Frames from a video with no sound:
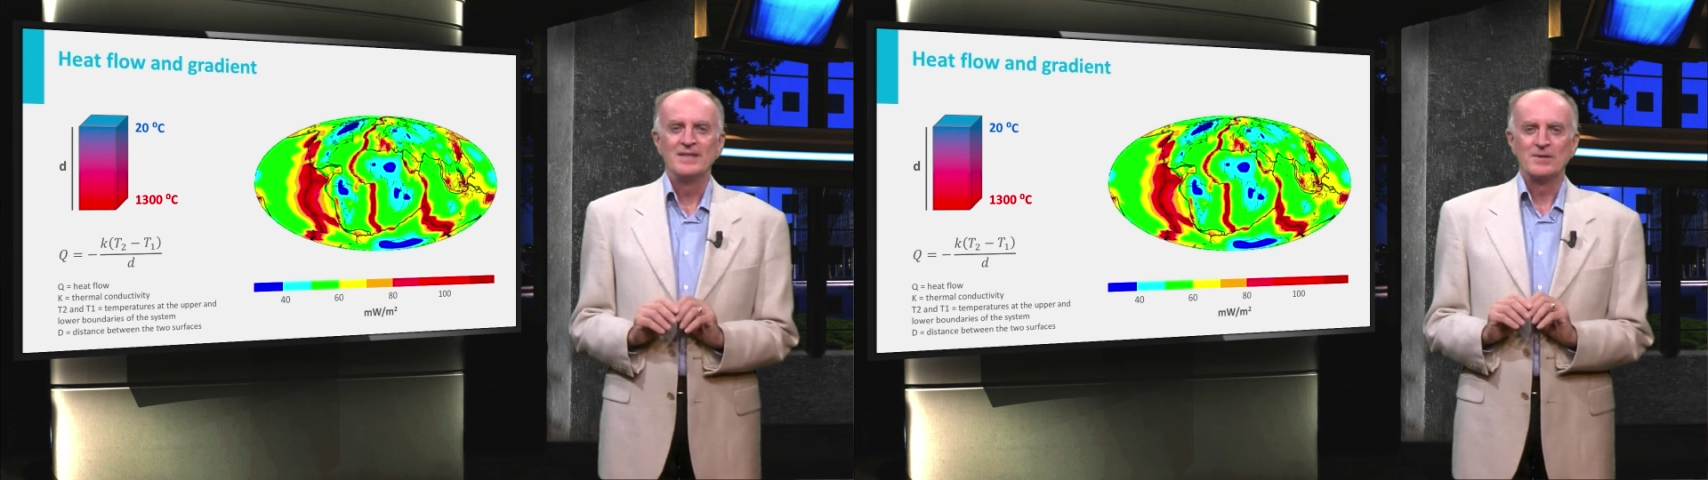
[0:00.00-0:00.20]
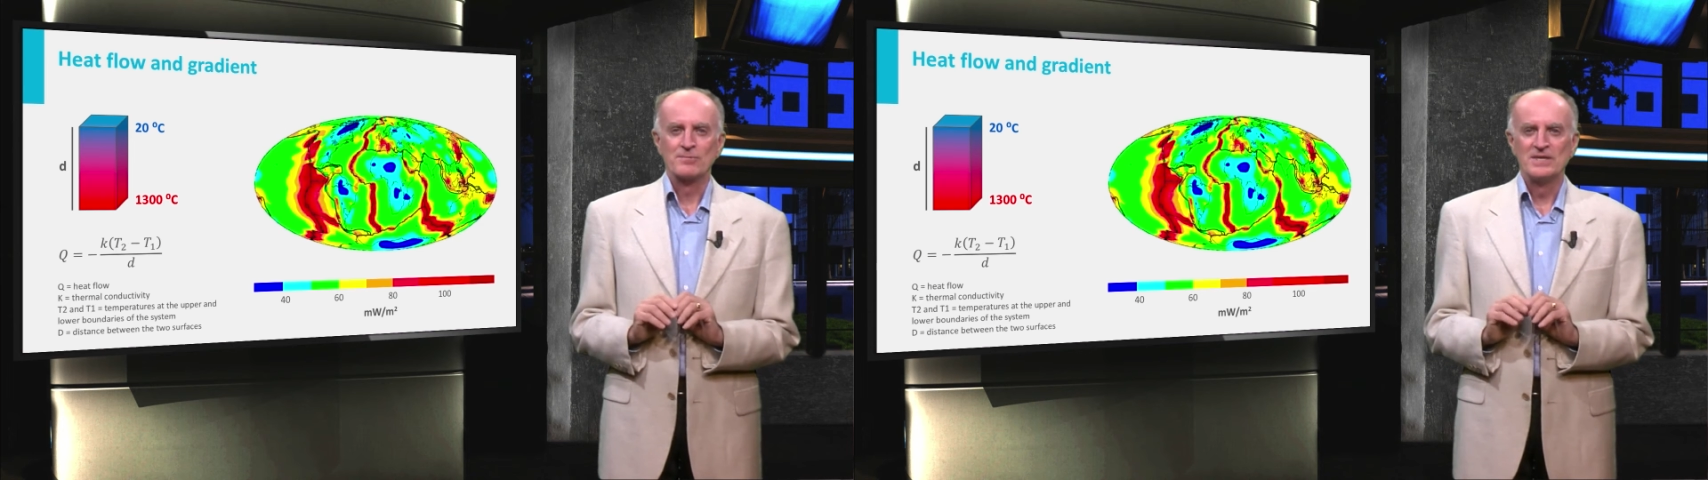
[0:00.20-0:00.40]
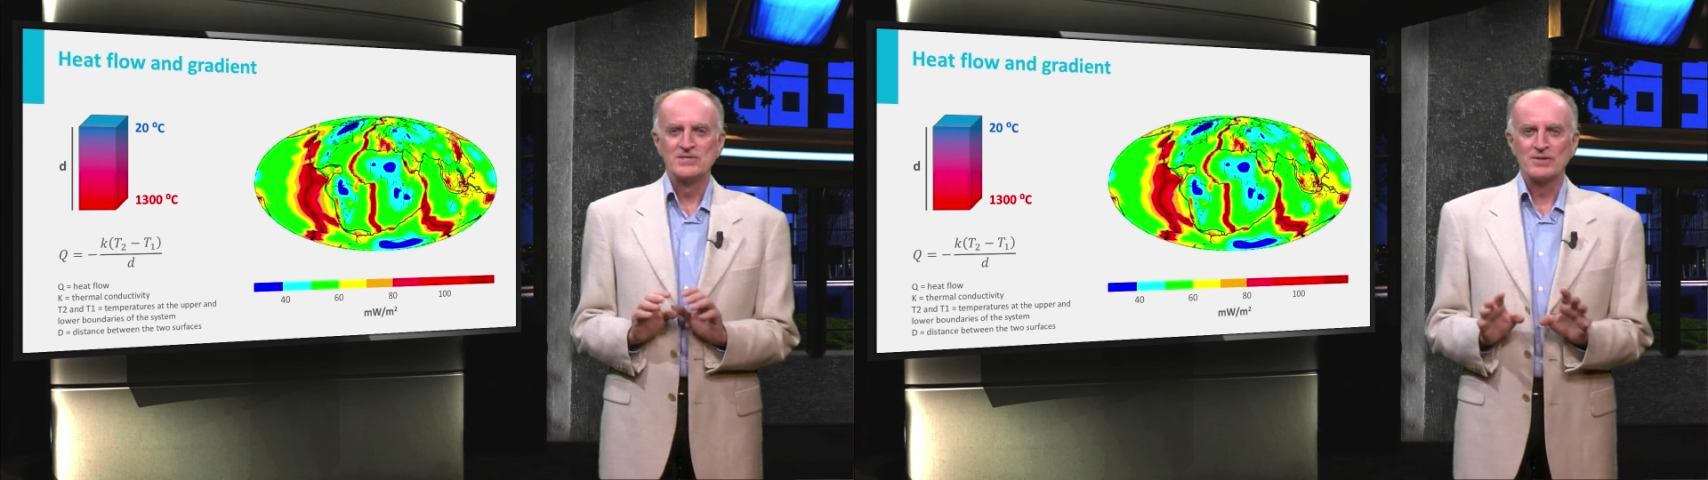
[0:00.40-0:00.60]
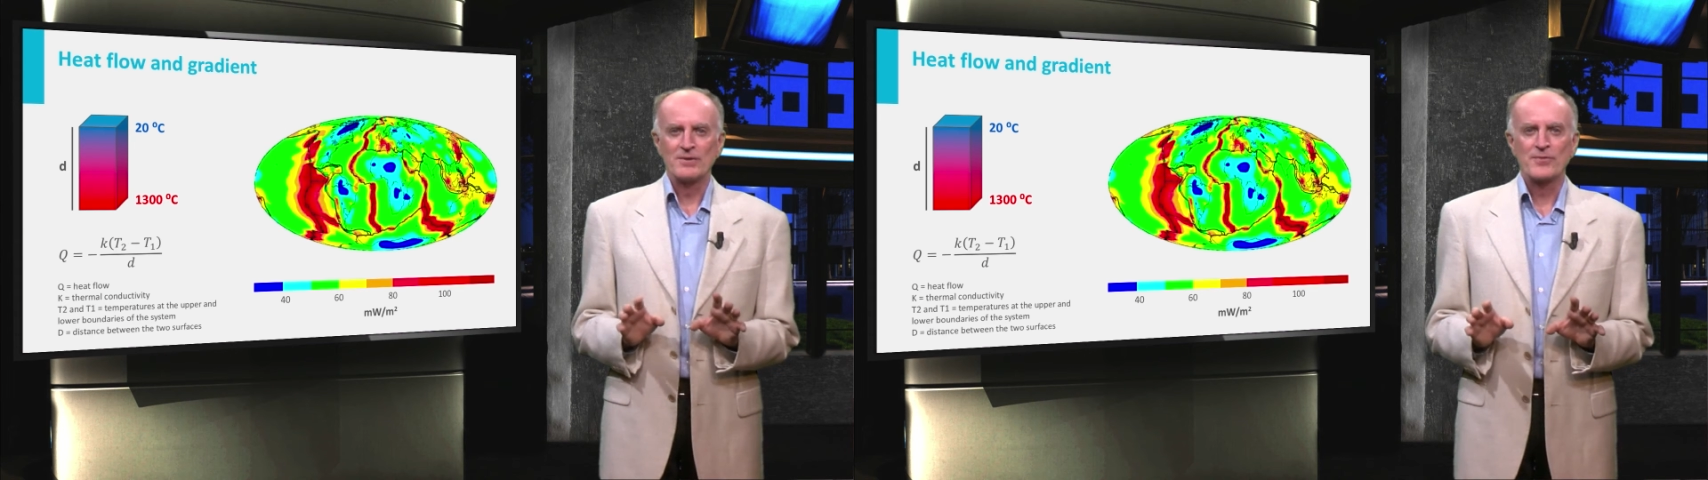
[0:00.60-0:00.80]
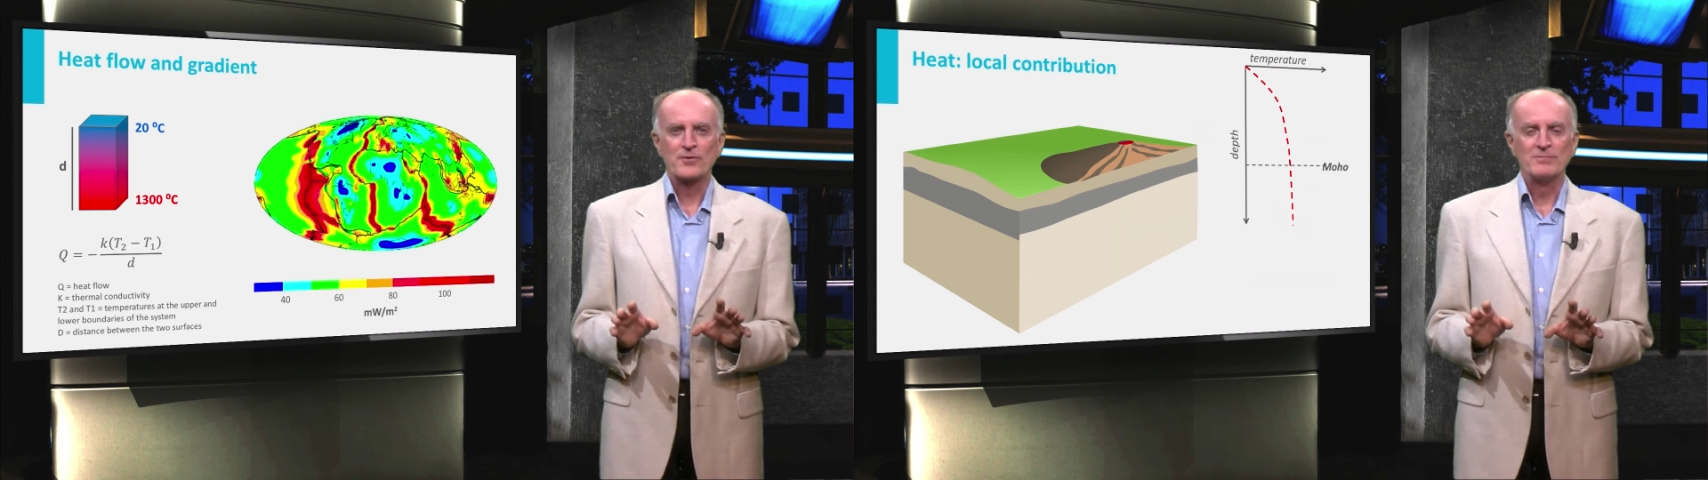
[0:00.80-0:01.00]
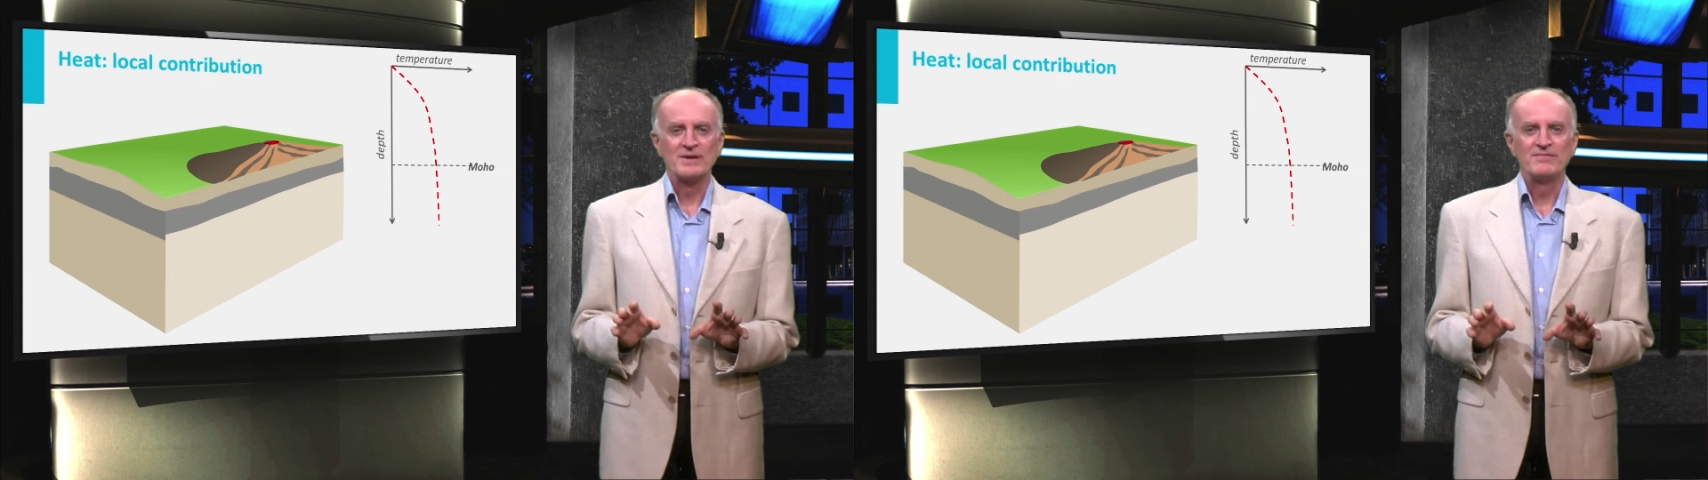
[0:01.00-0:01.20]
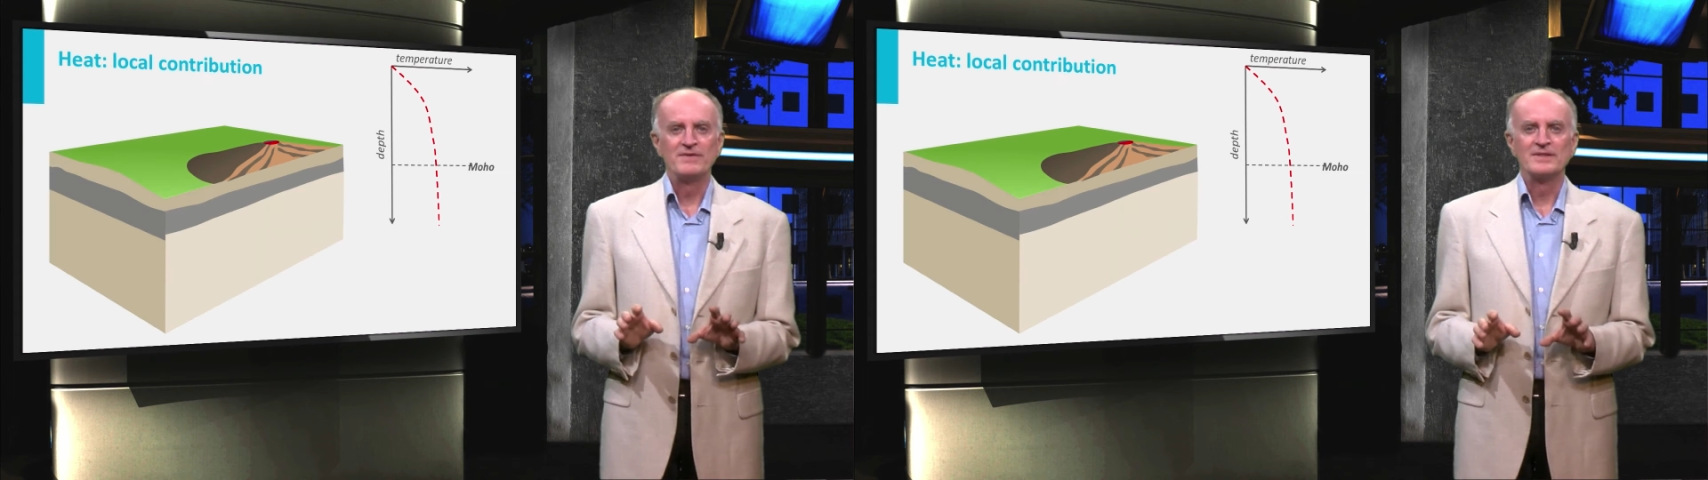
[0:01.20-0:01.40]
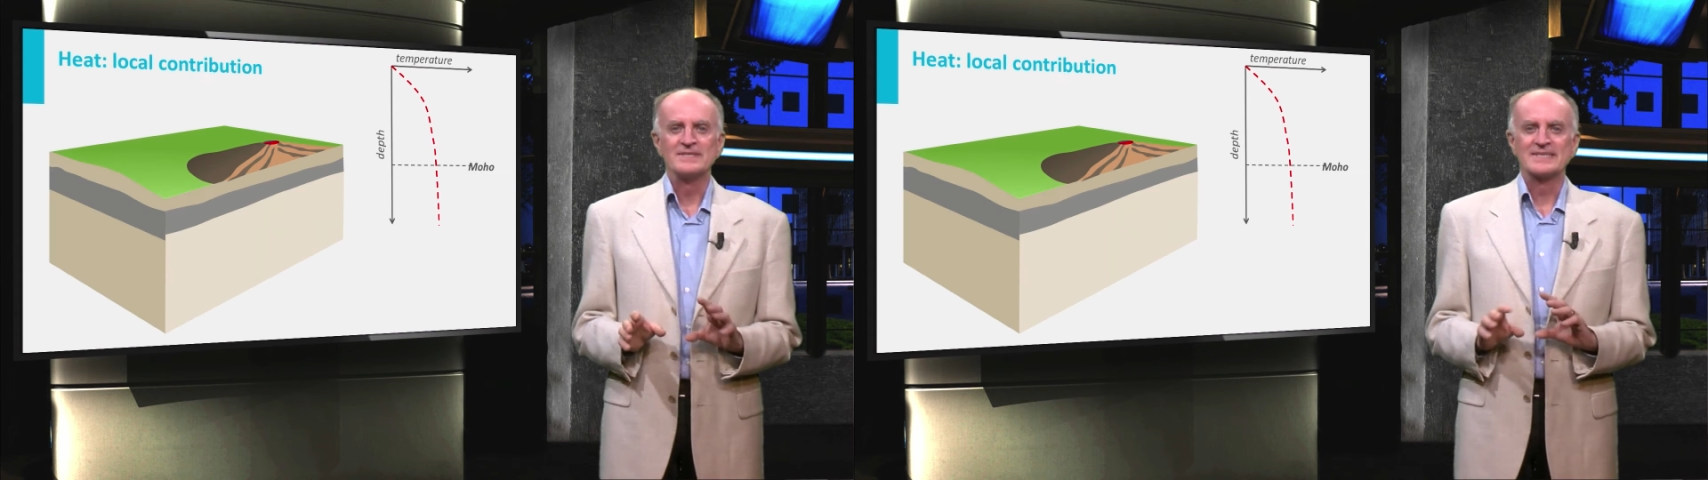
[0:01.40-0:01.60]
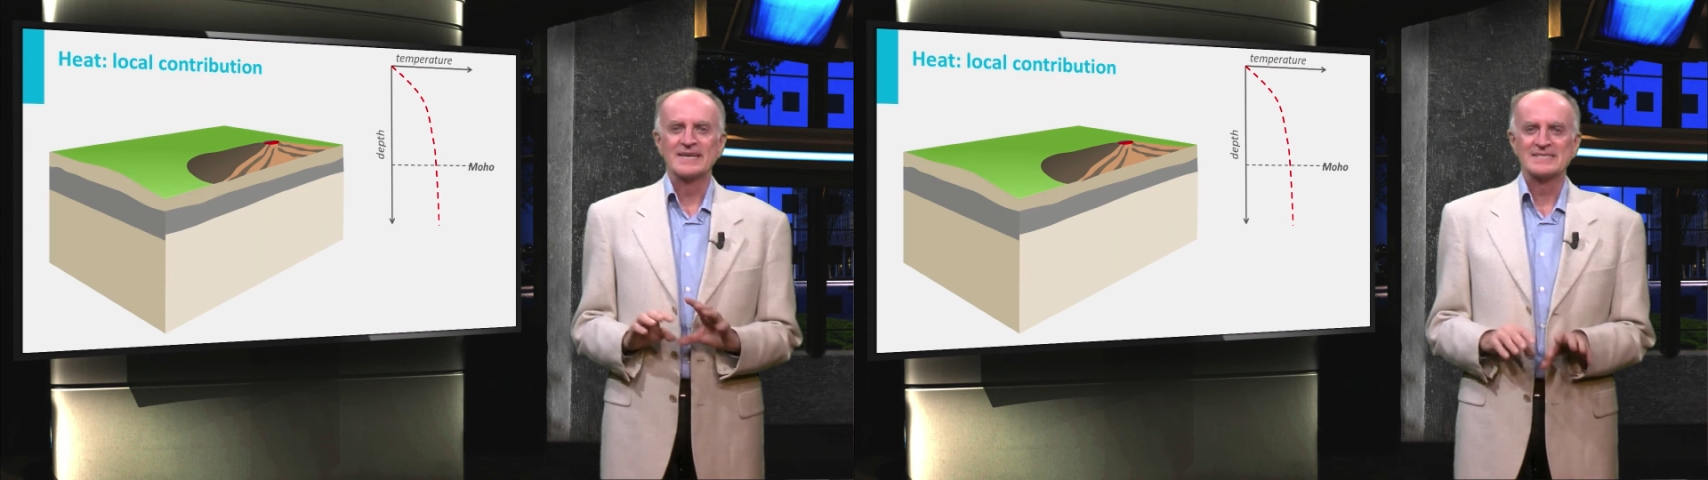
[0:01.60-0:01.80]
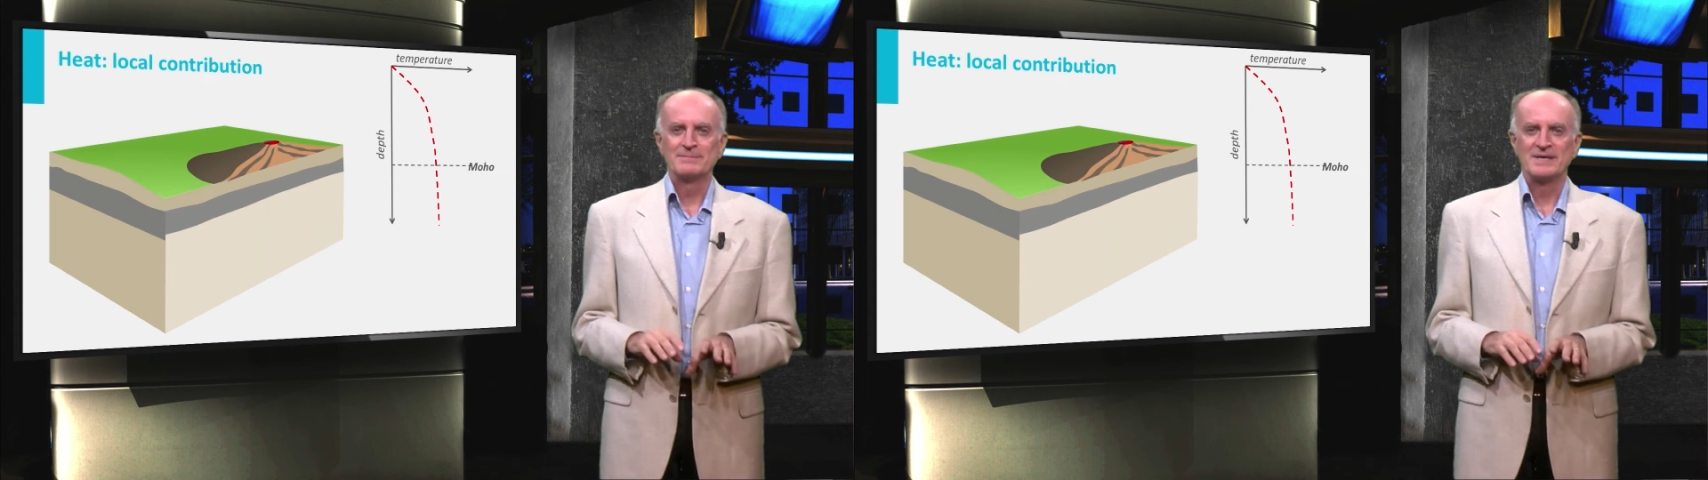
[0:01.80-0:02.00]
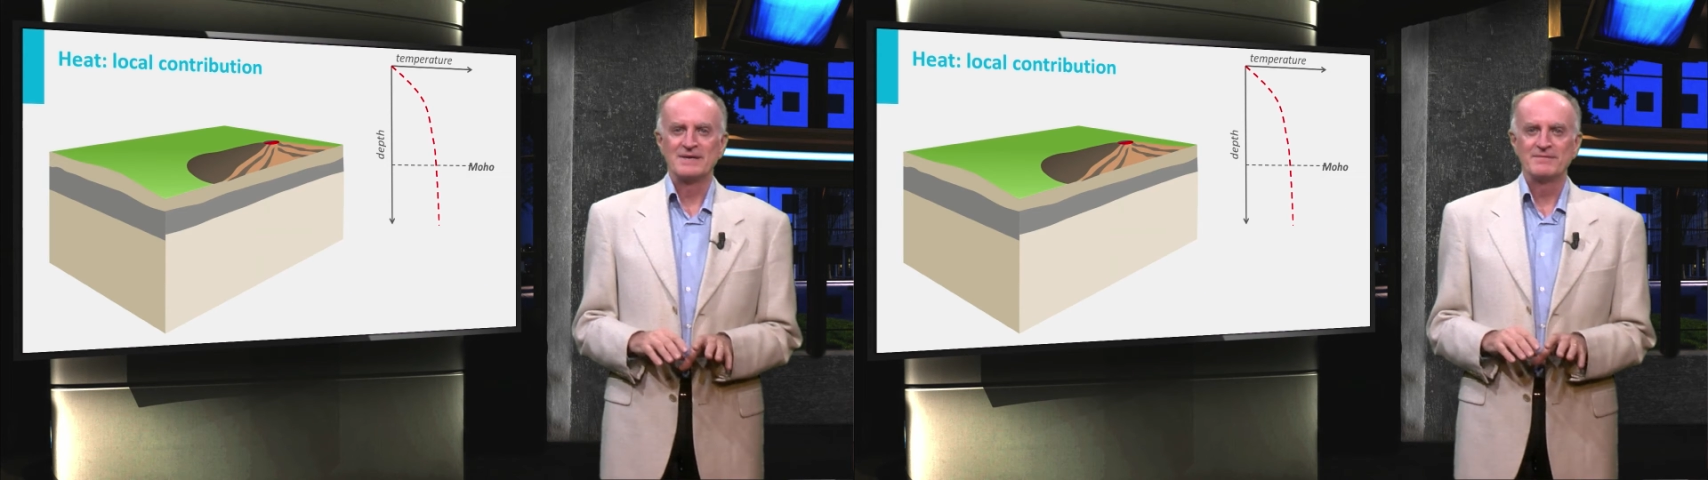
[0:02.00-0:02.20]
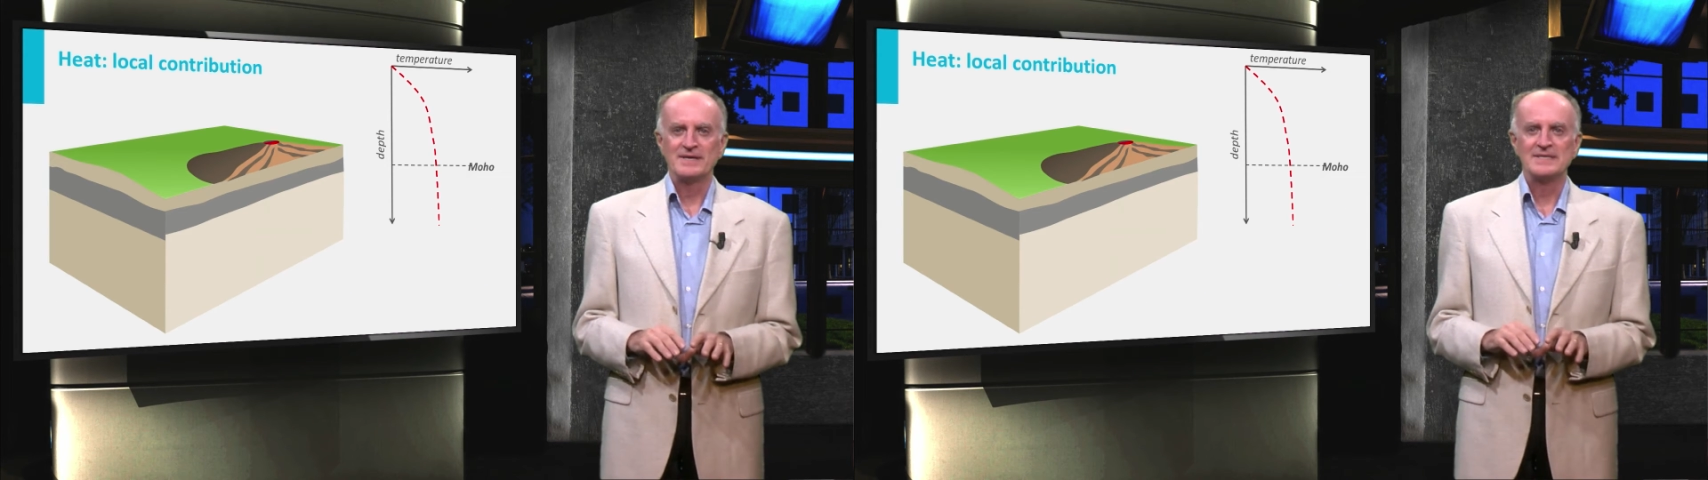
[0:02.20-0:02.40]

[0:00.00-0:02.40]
The regional thermal field discussed above